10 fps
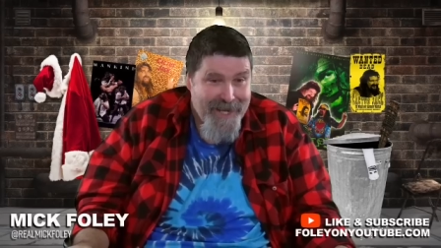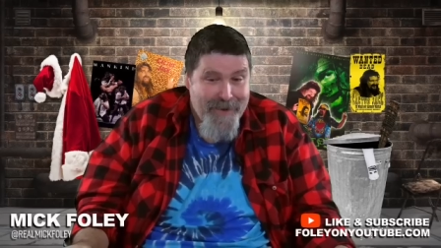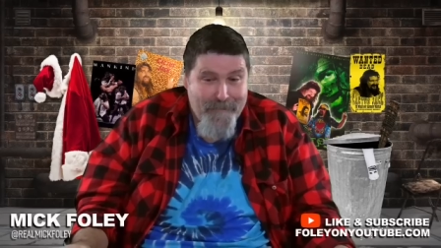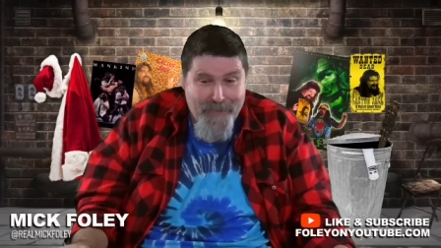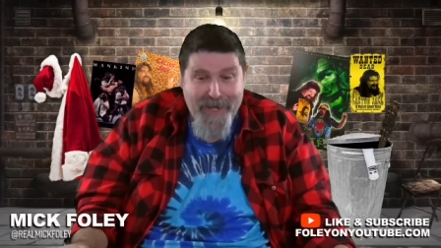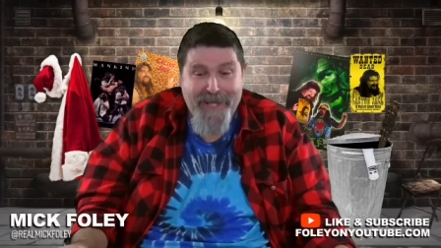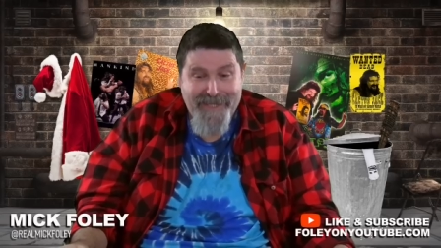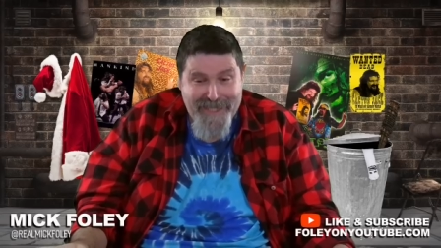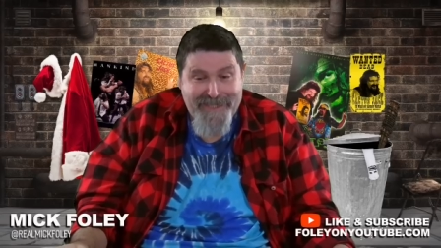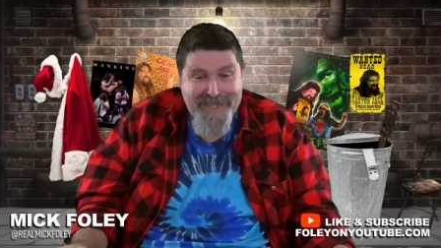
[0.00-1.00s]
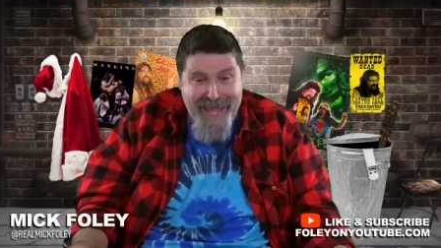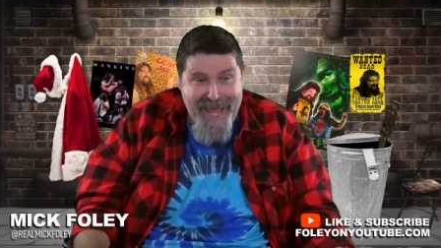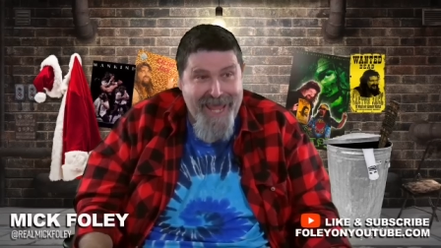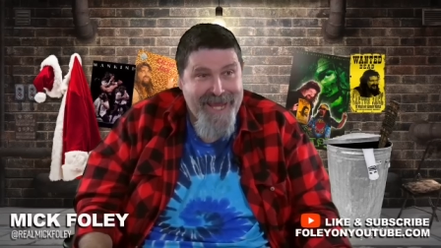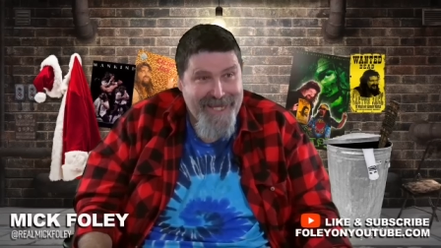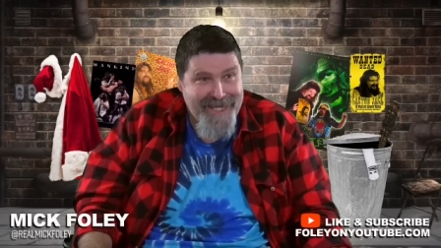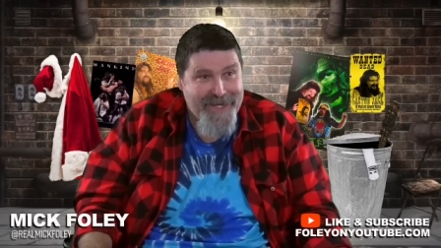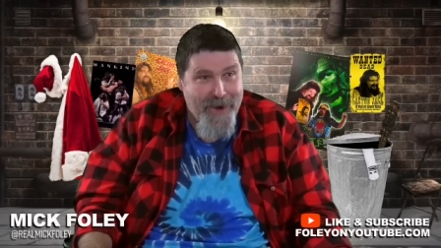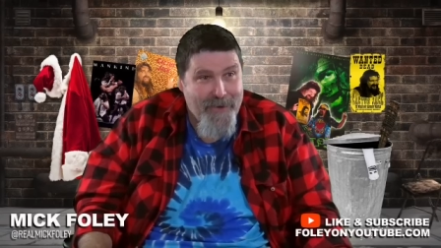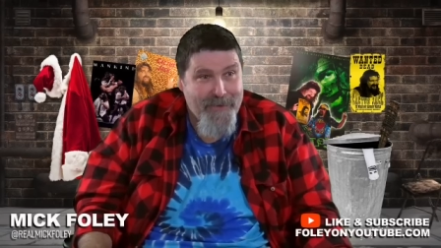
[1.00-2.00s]
But on this day, you
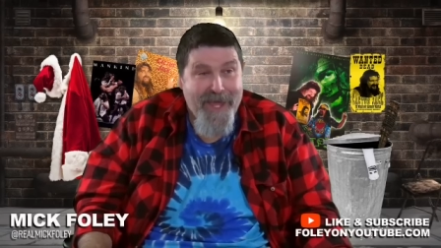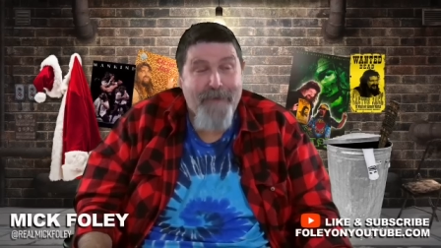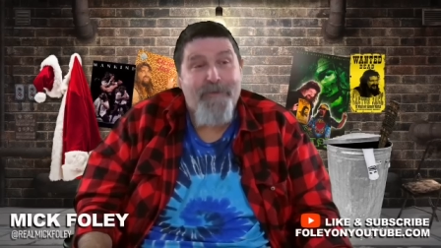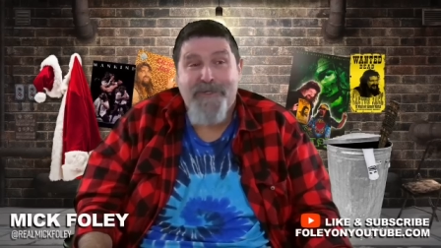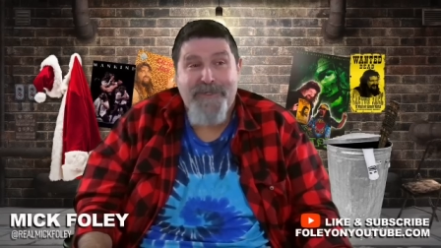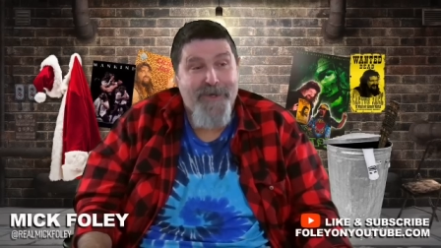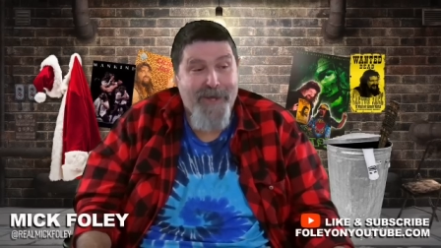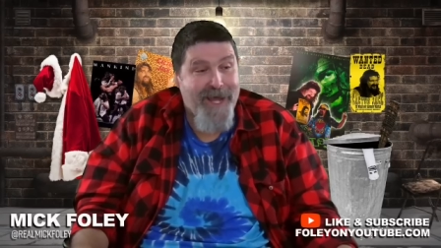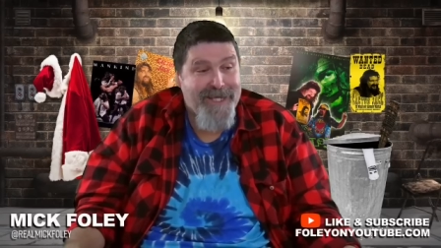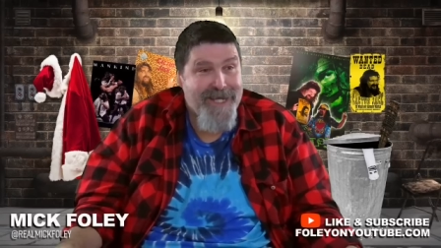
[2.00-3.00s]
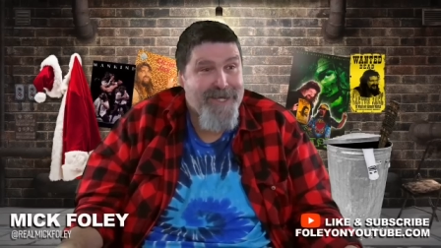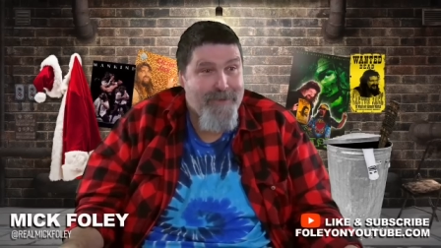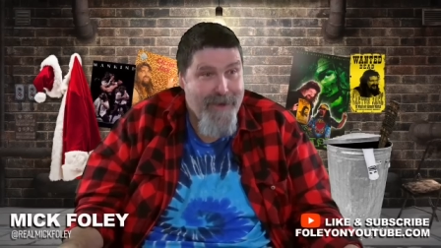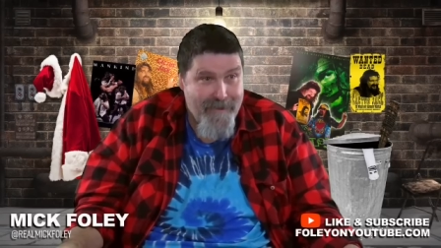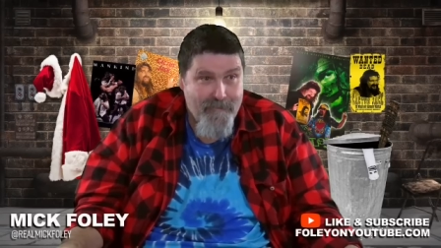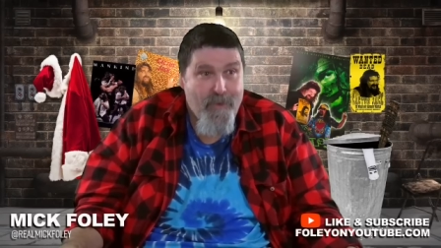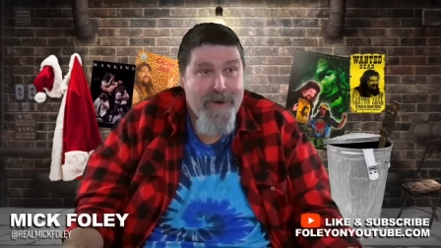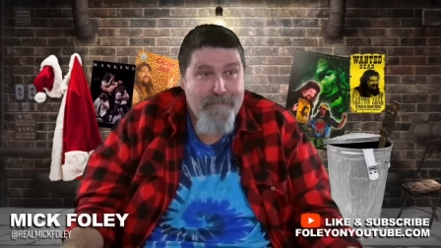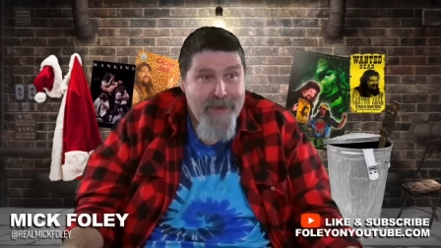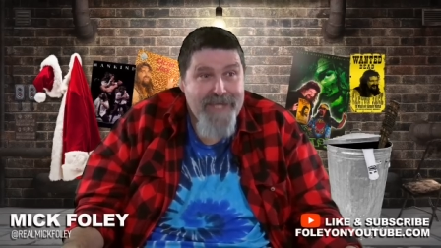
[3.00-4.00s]
know, that was the idea. You have
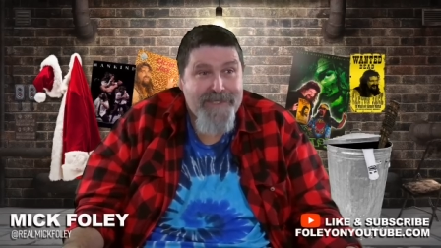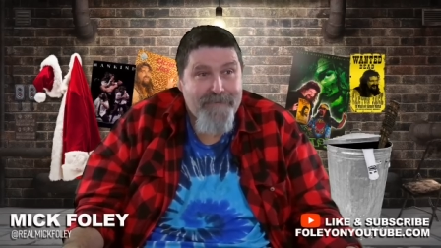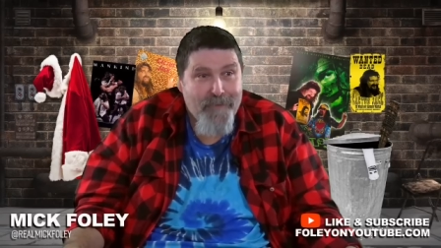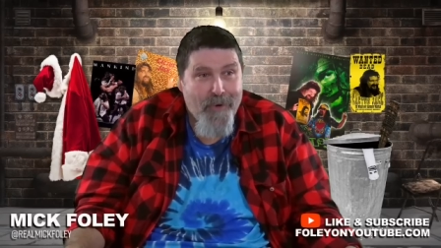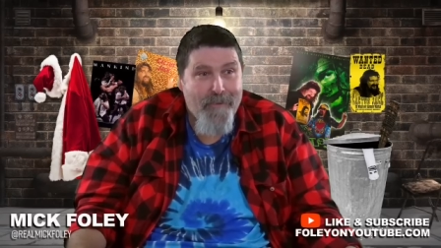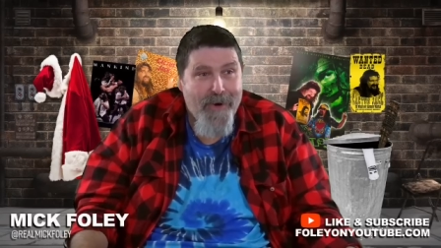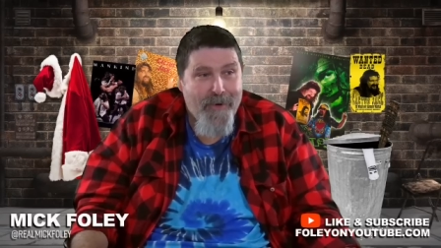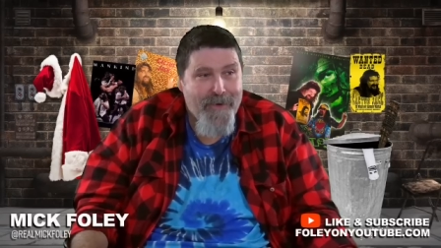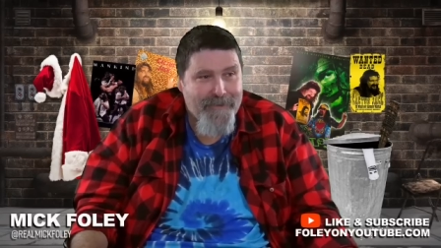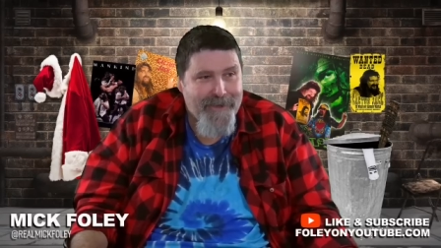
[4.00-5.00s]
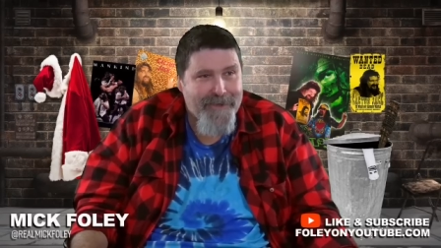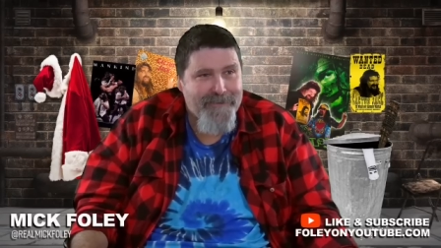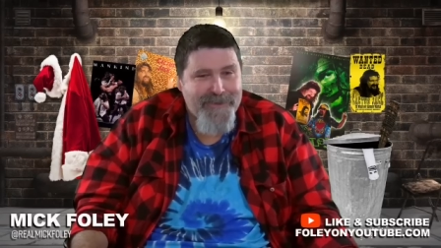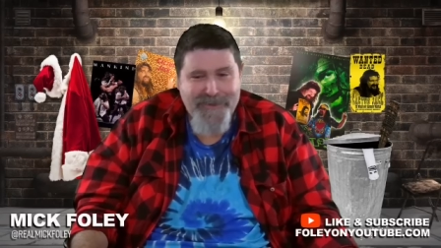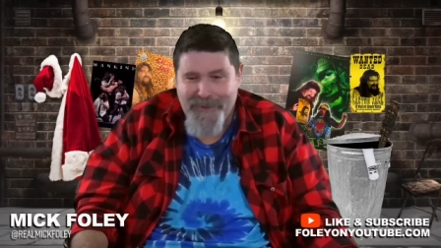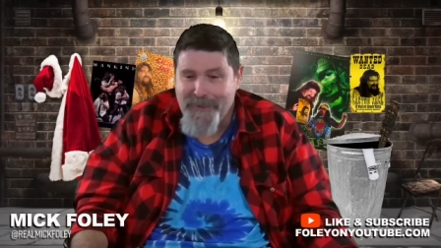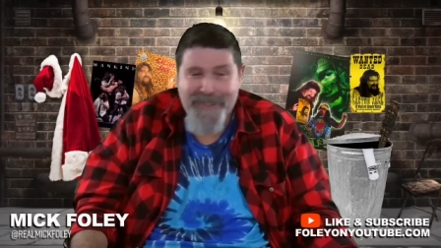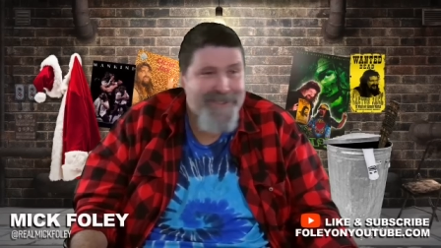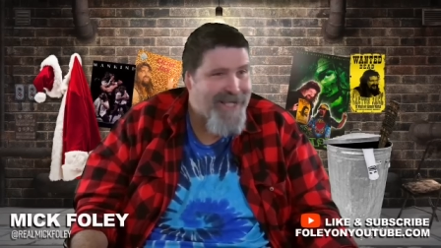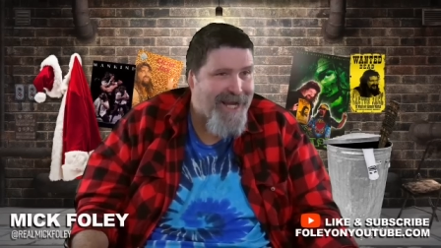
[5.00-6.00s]
one basic promo, and when it was 30
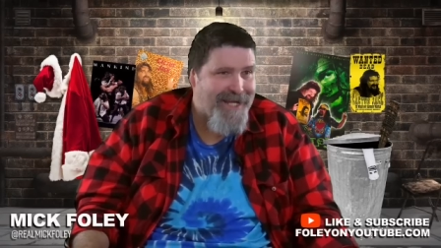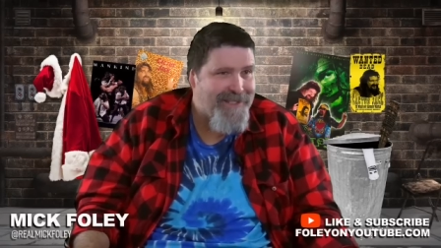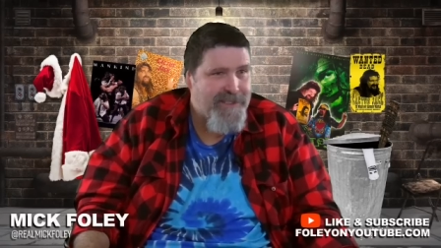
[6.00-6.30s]
seconds, you,